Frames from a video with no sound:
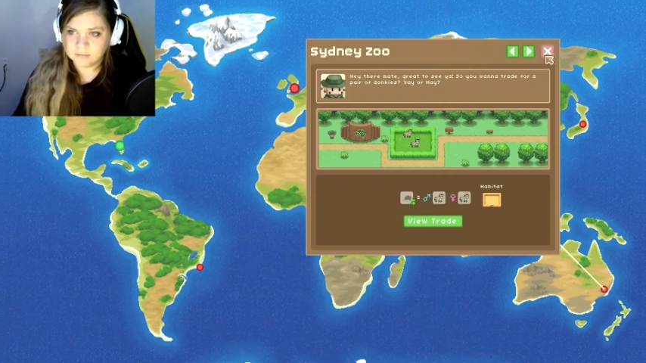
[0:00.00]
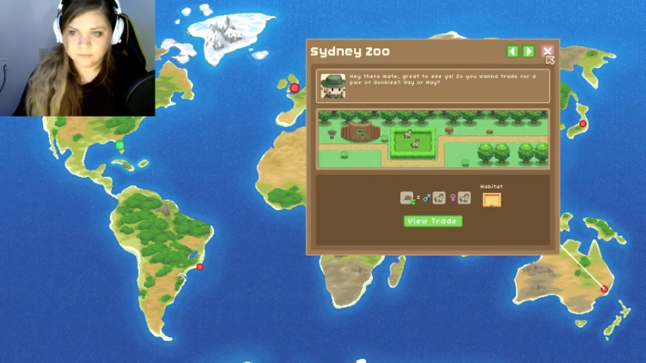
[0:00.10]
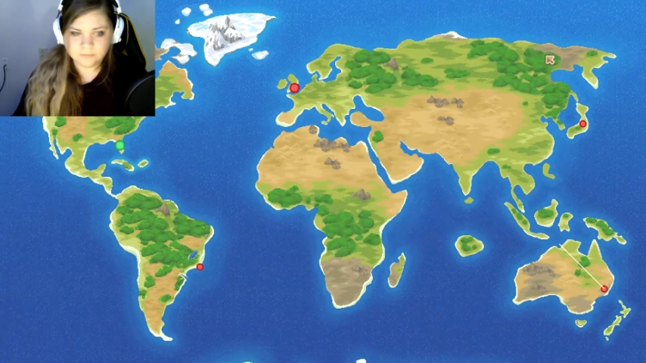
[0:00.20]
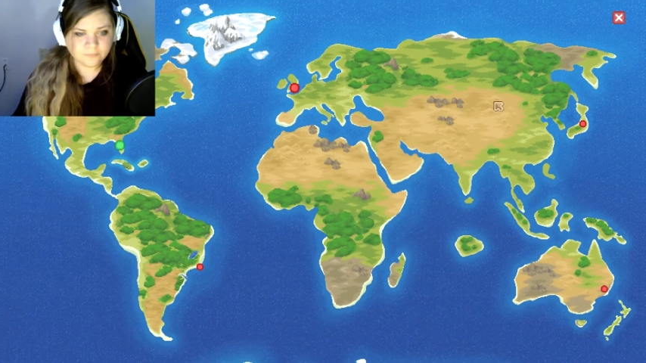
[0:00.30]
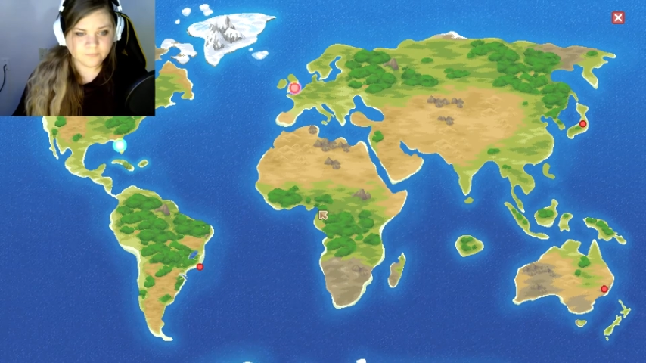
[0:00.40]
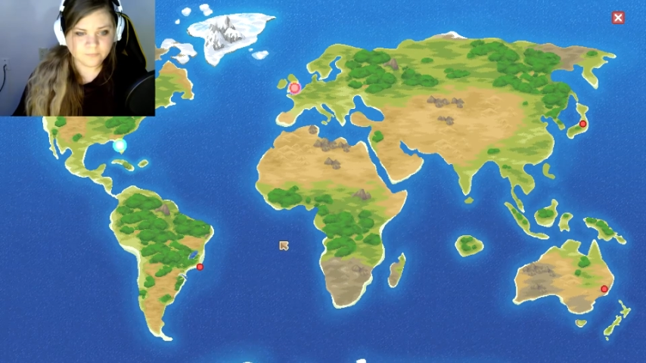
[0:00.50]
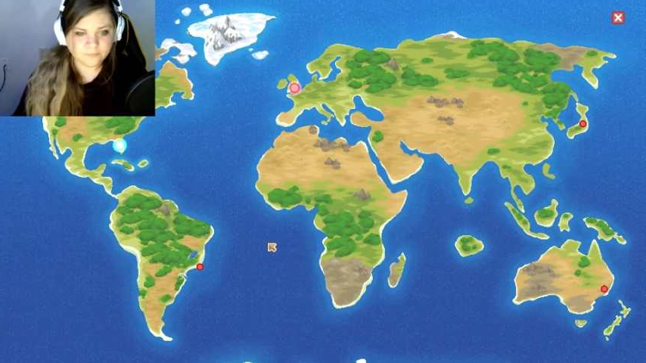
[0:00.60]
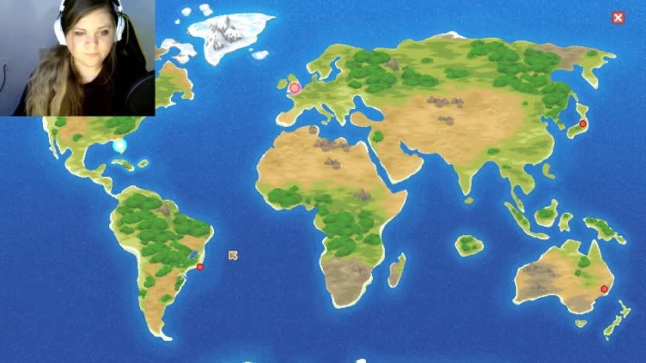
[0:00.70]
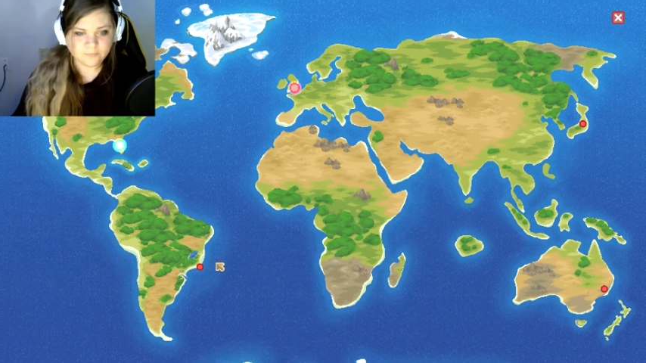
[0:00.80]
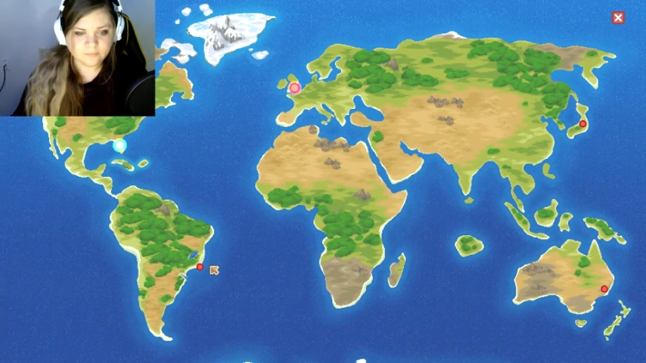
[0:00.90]

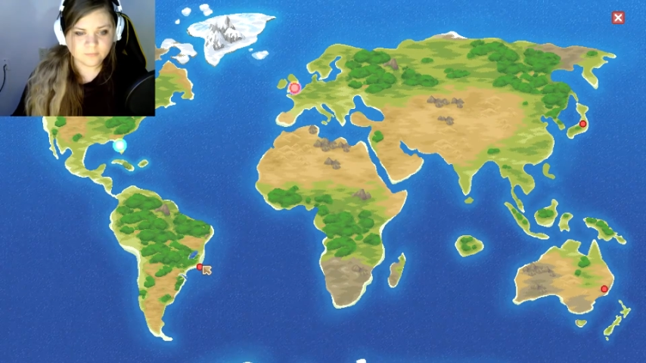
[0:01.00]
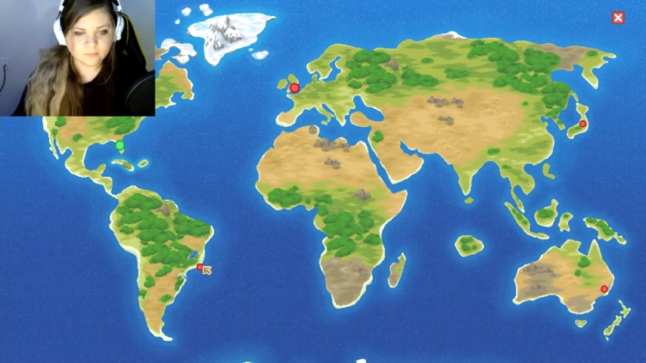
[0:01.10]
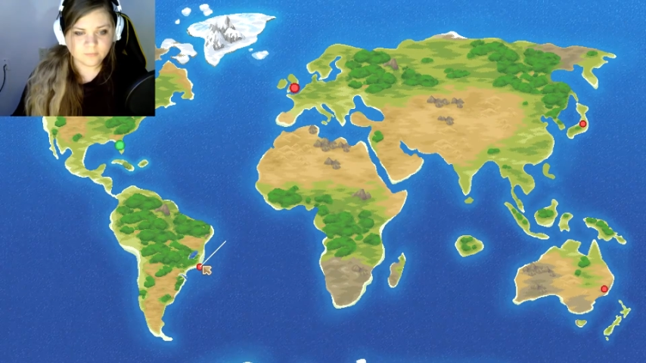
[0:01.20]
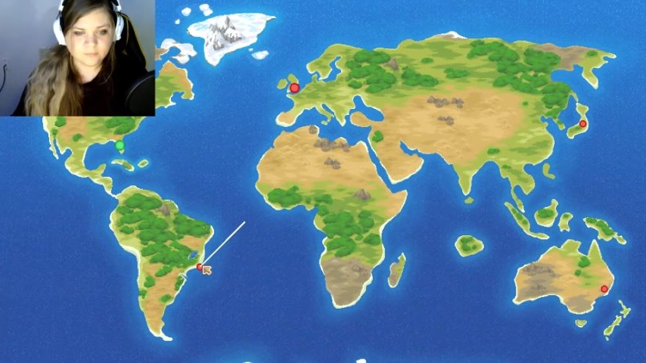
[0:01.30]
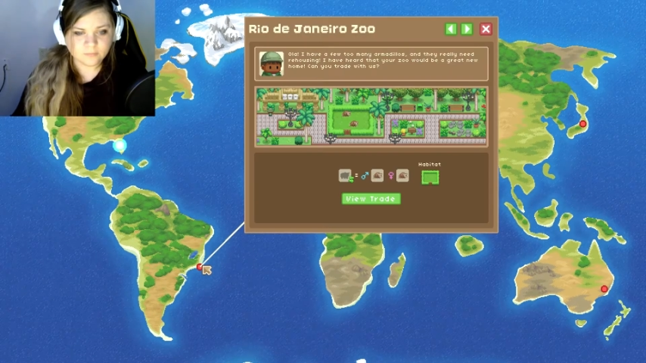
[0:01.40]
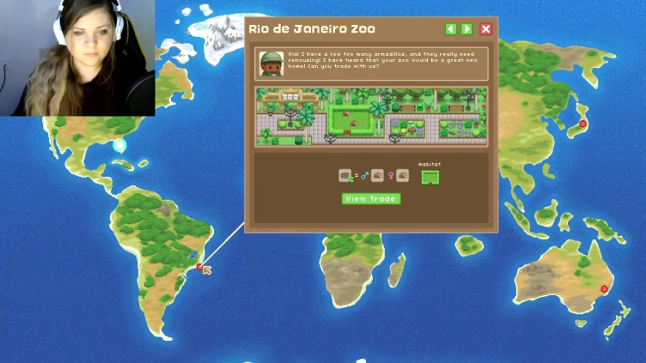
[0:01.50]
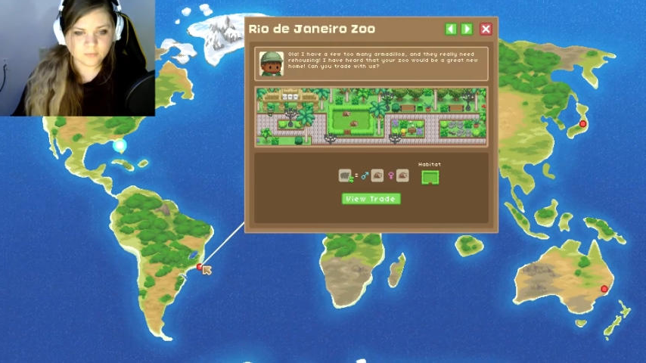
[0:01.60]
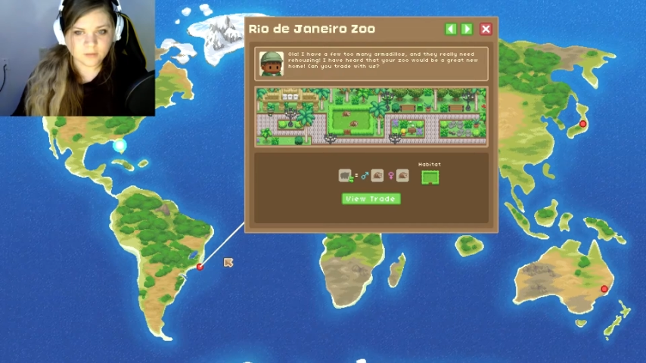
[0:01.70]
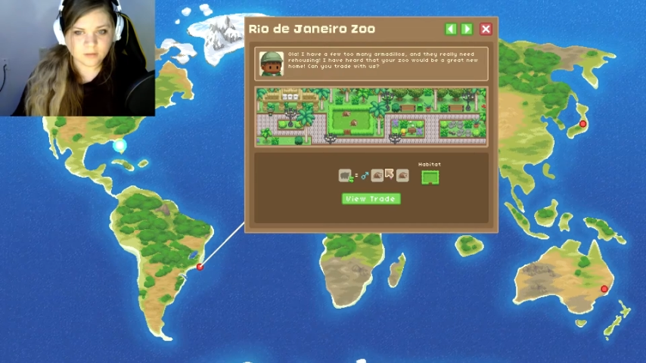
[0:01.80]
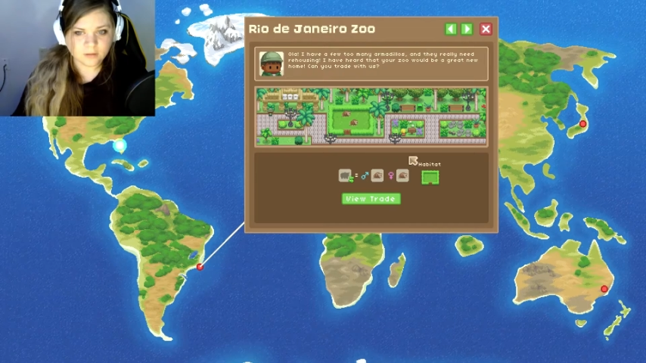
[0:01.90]

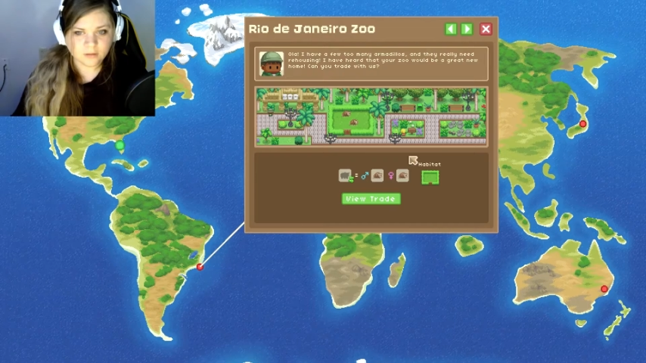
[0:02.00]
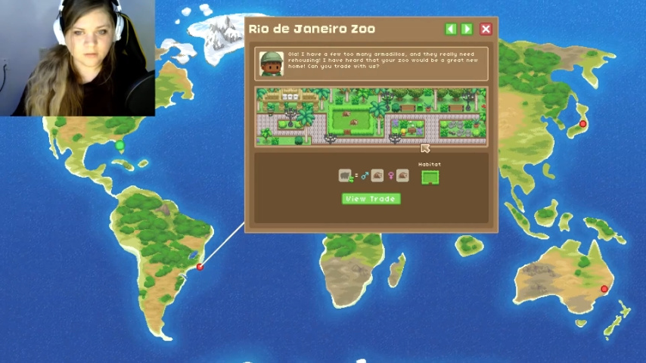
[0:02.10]
Nothing is said.